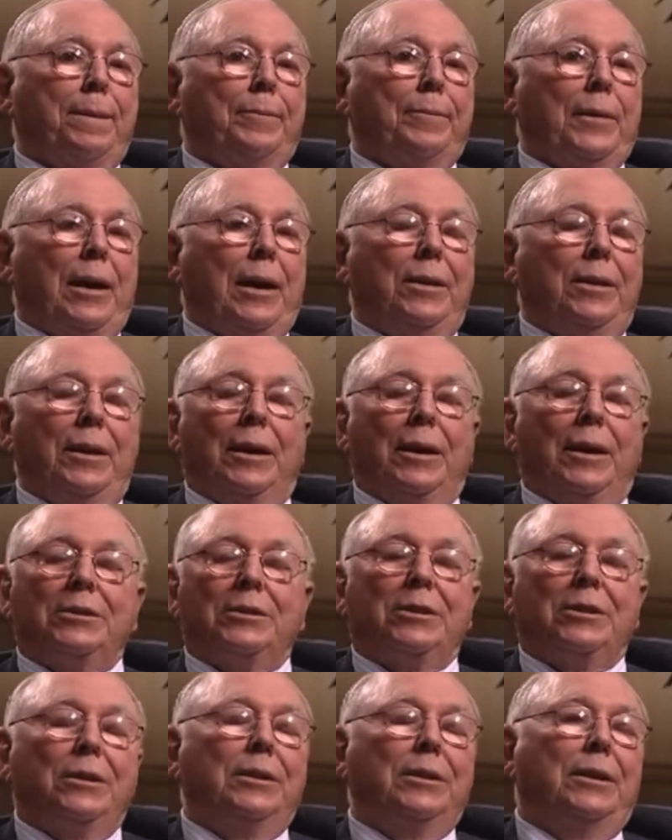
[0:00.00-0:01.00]
I think it's
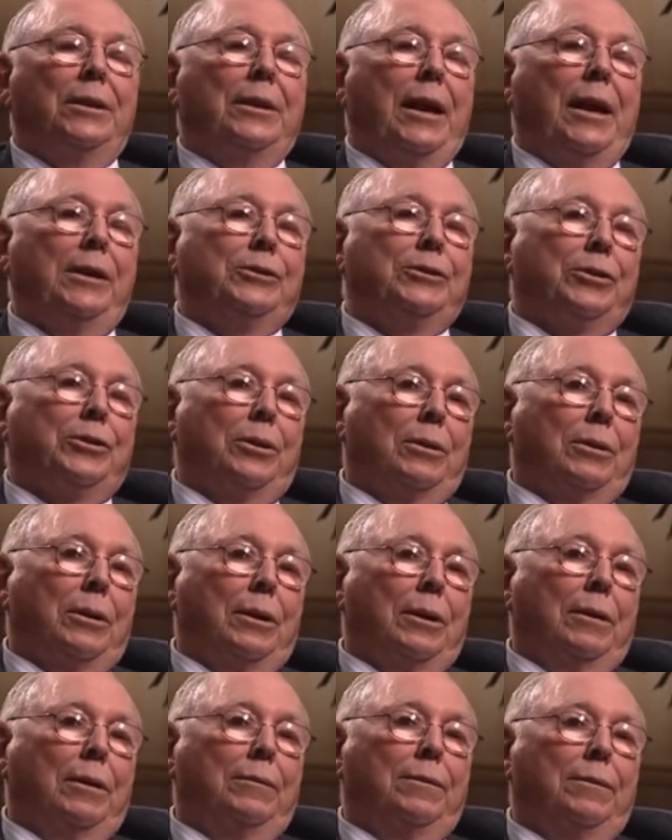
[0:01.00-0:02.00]
in the nature
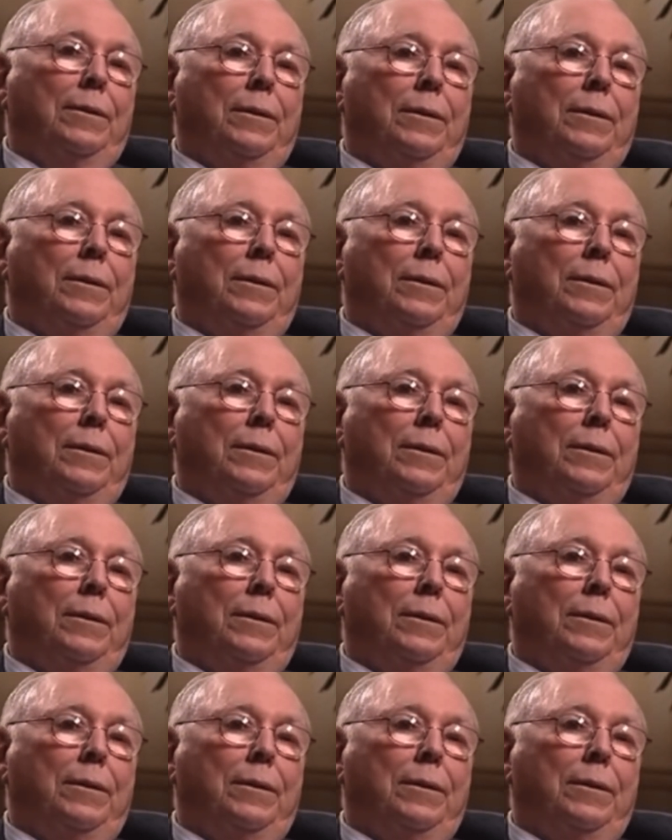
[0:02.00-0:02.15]
of